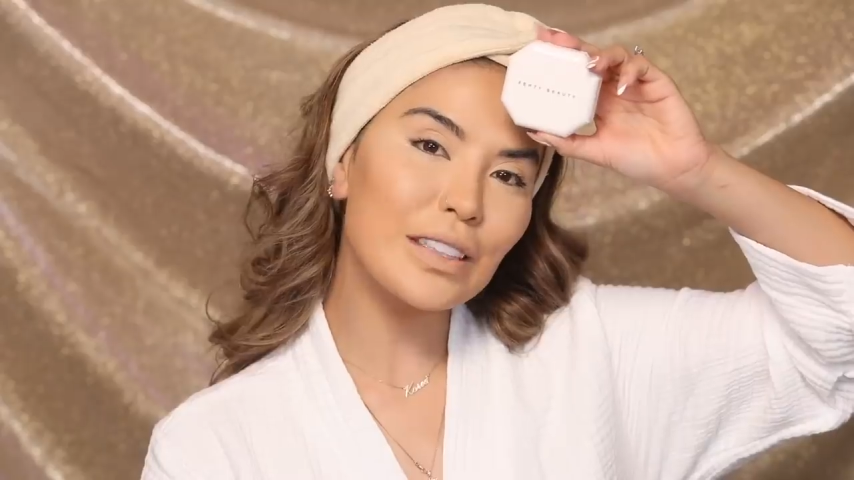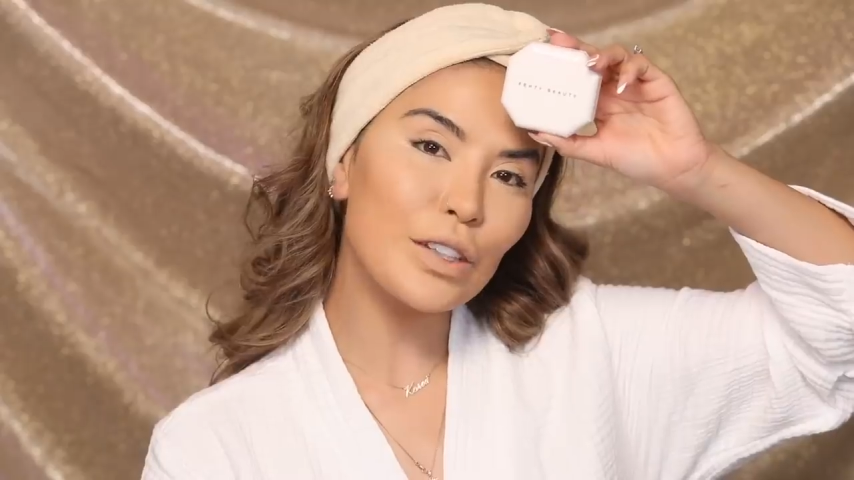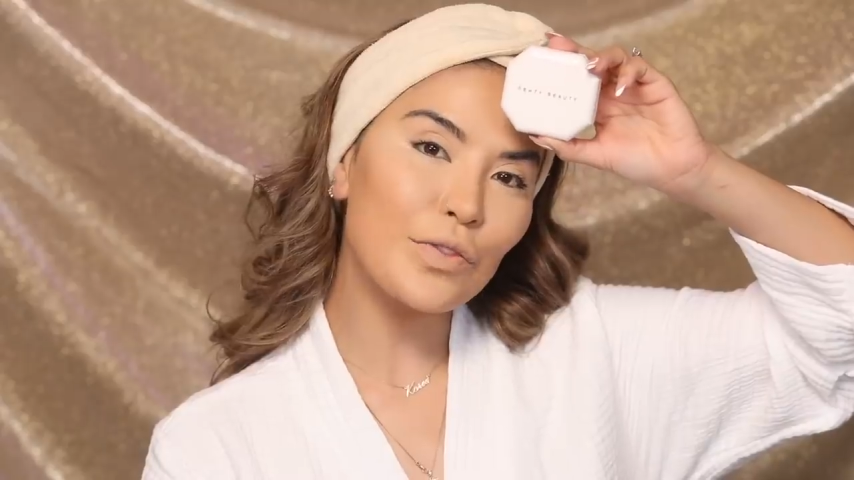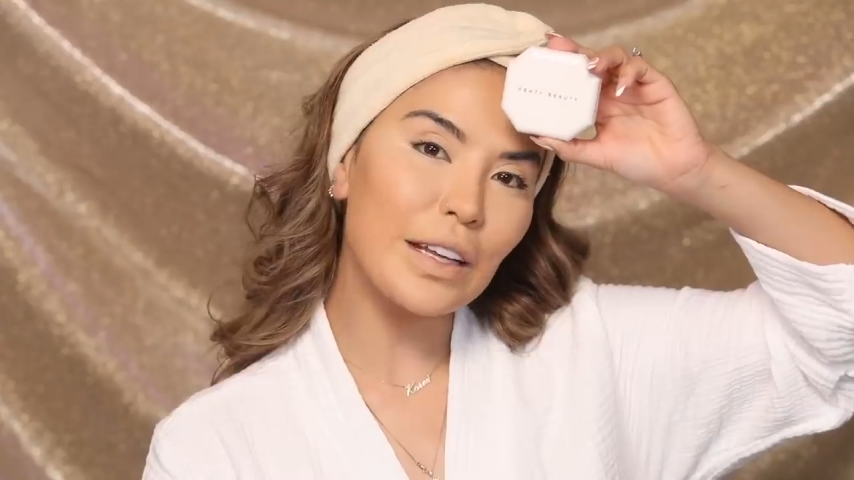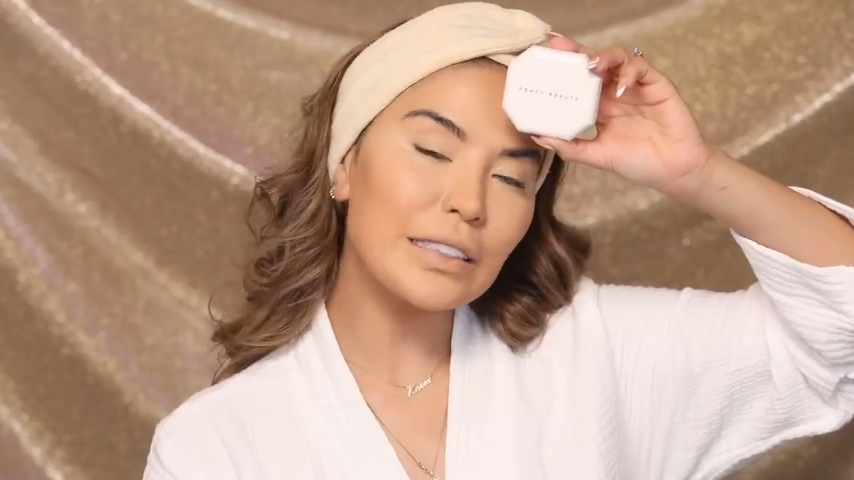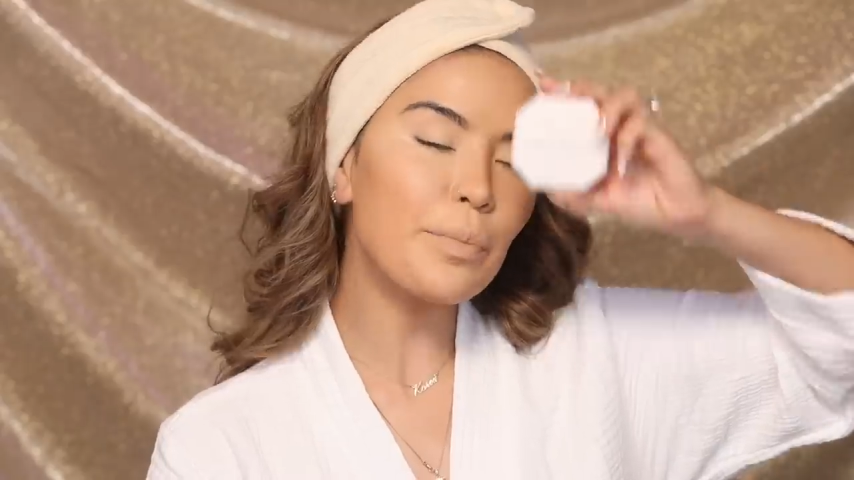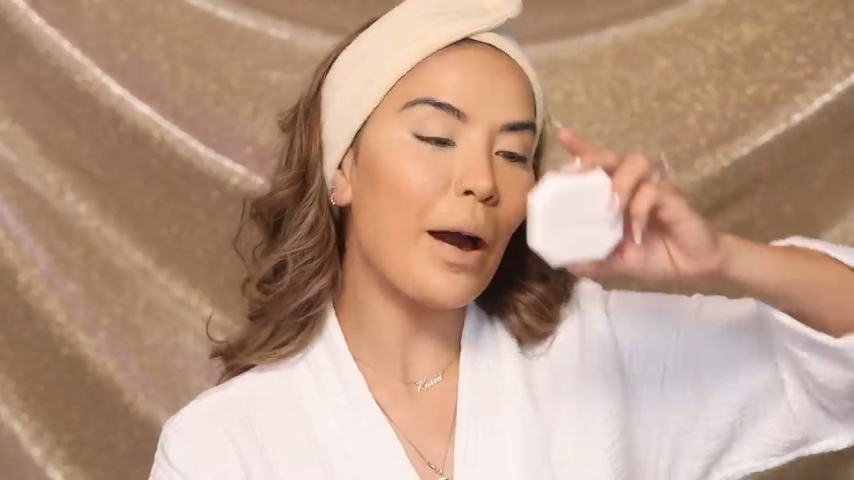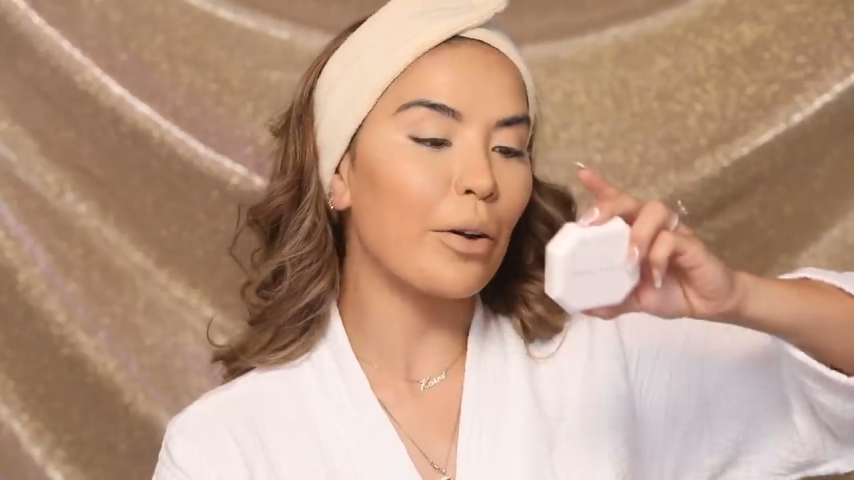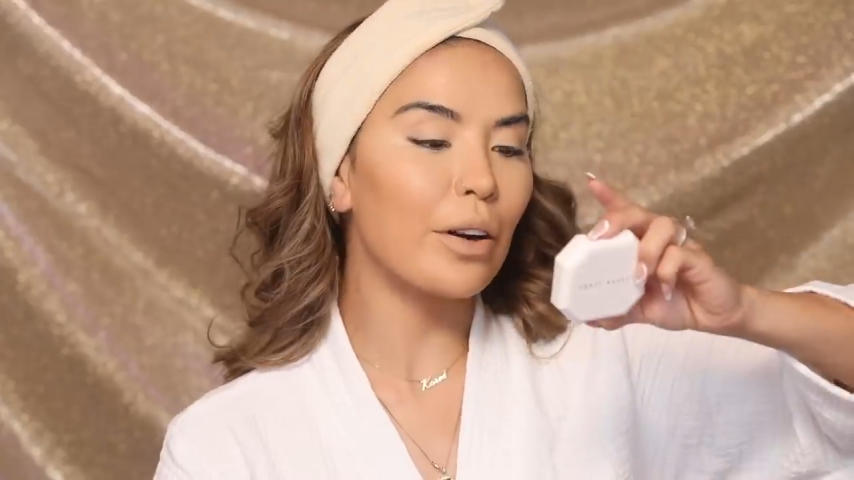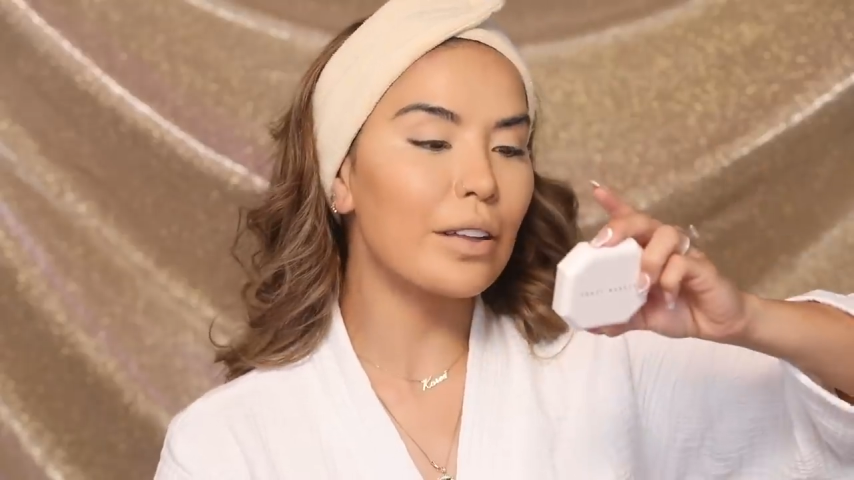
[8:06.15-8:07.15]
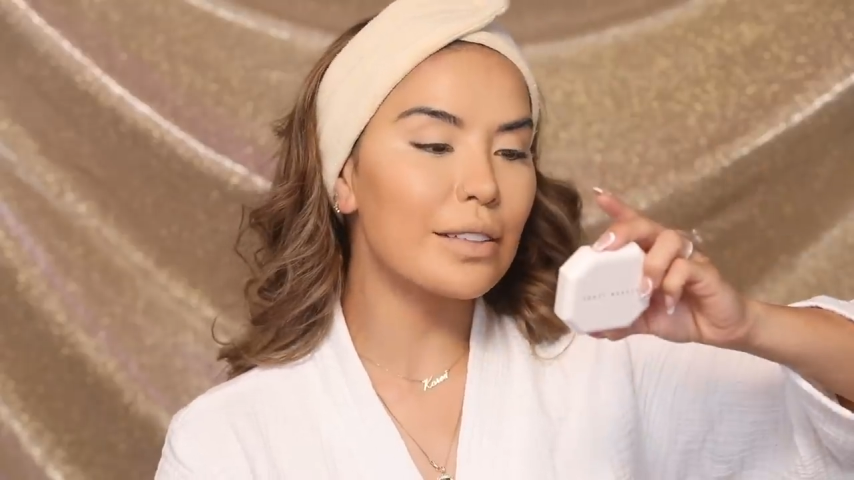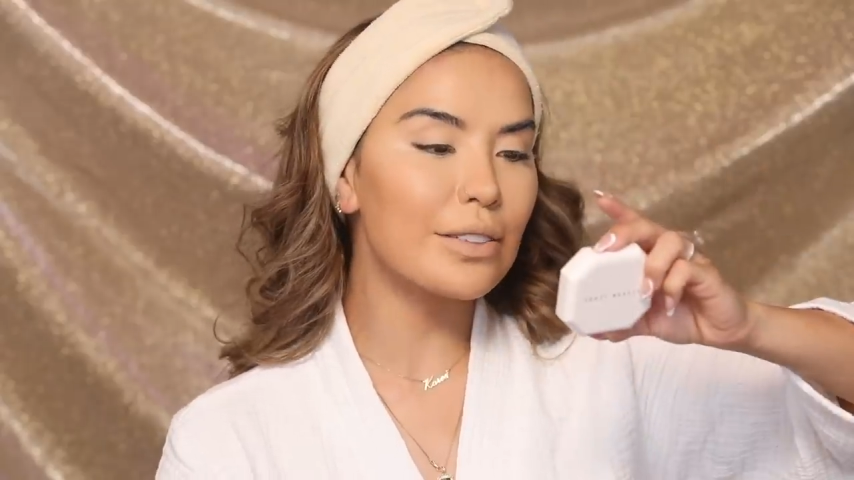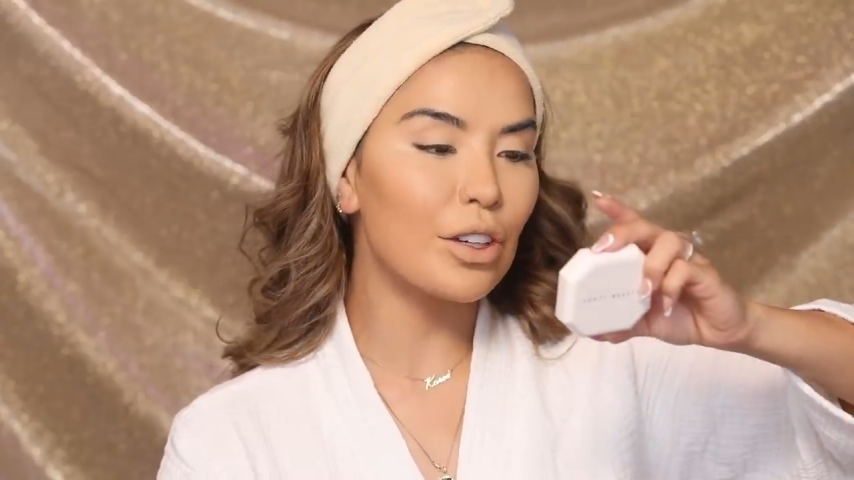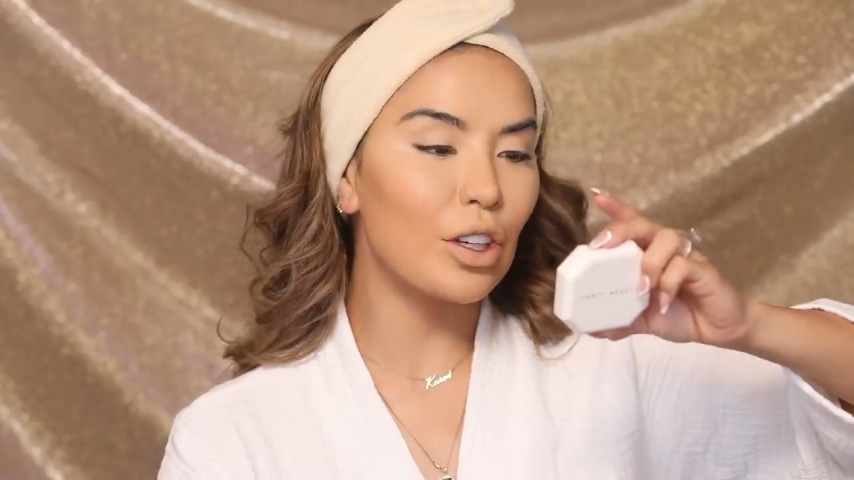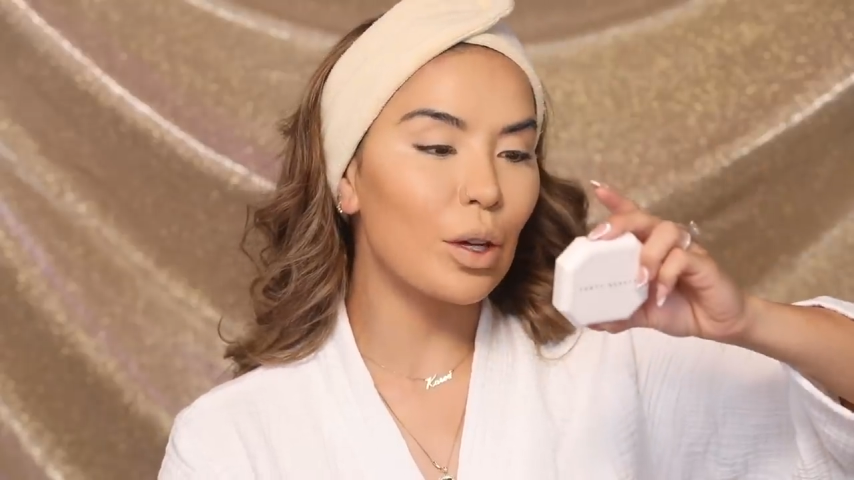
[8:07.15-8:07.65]
this Fenty powder. This
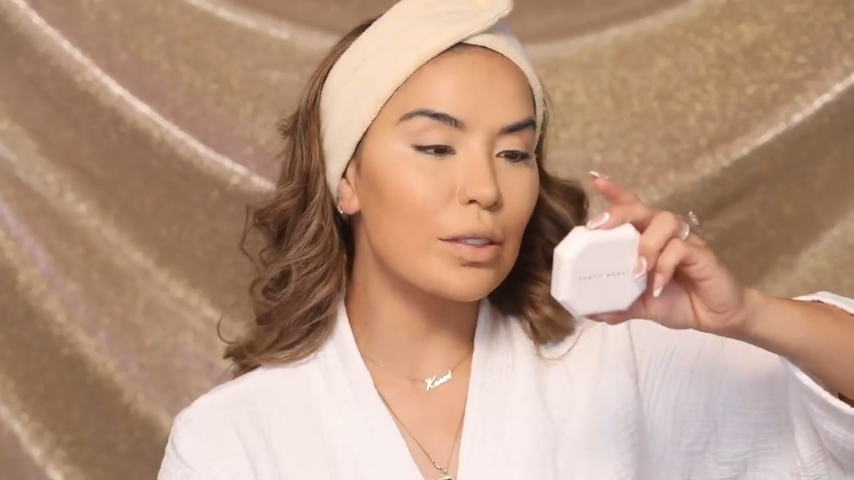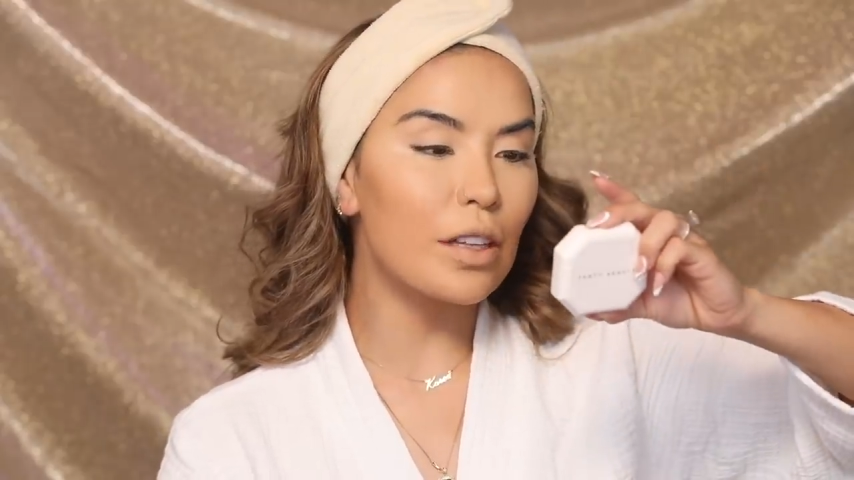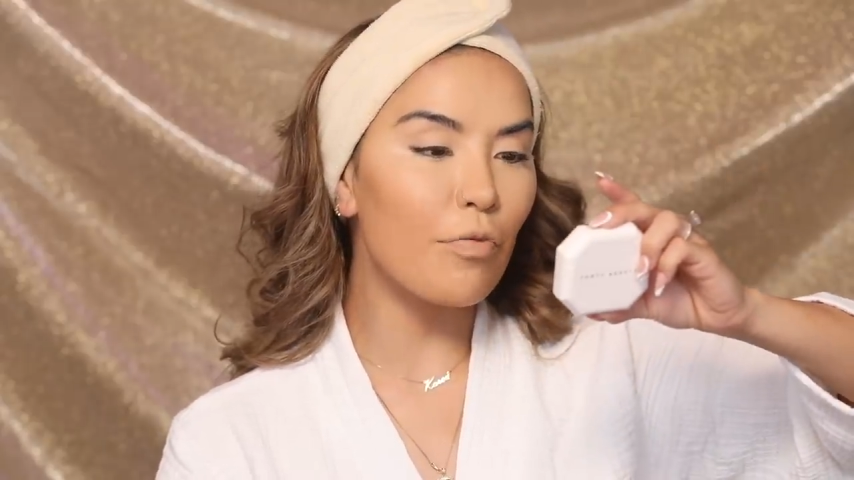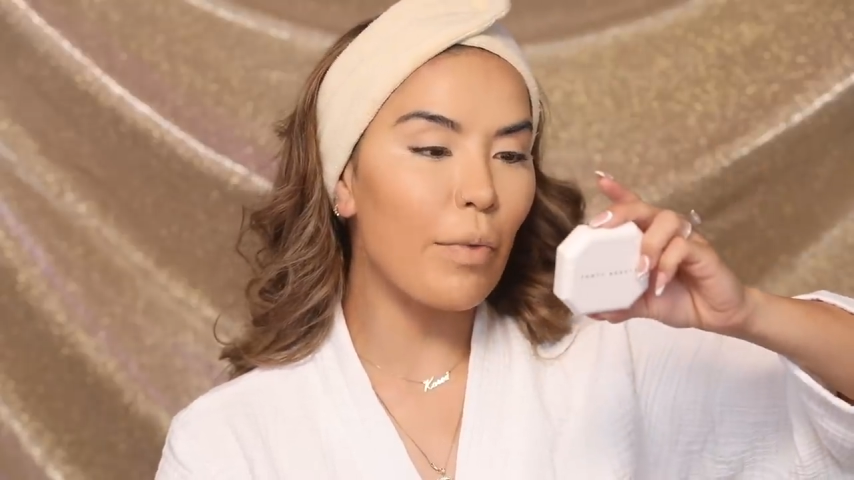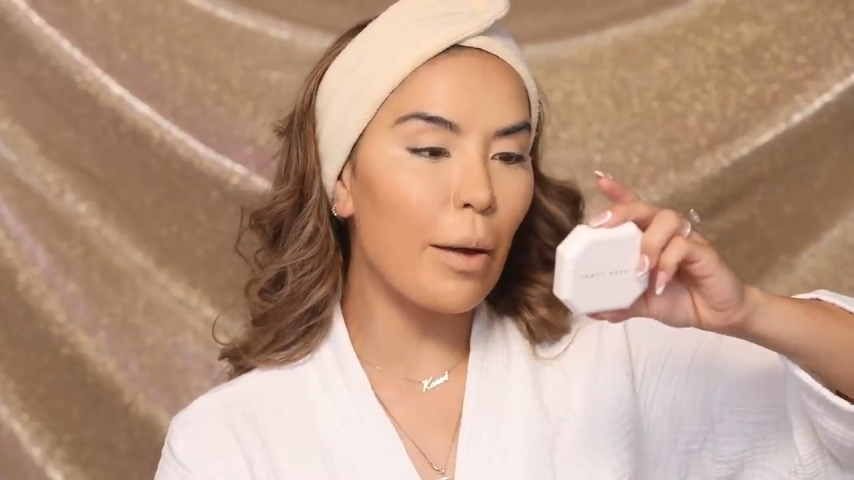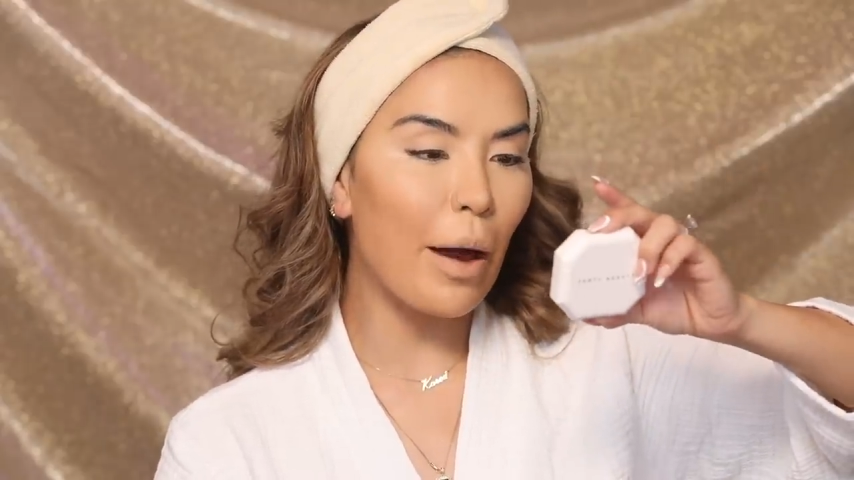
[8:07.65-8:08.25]
is their new soft matte